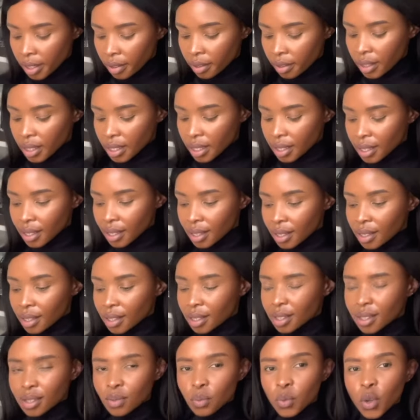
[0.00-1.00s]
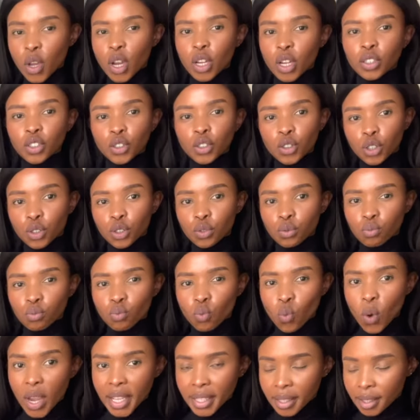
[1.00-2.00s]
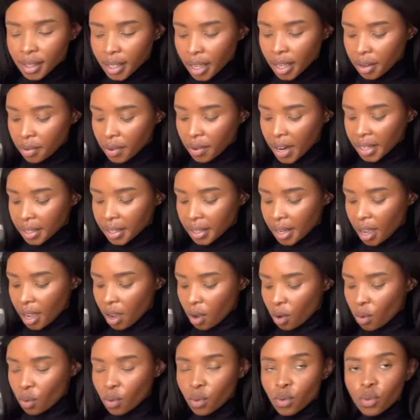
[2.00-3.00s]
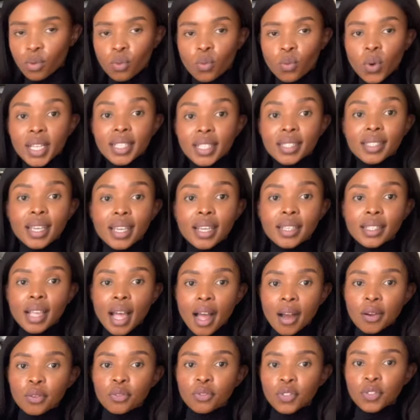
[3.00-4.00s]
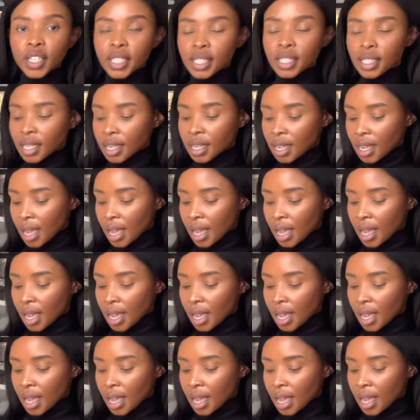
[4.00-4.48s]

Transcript: we're on Wednesday right now, Wednesday's outfit,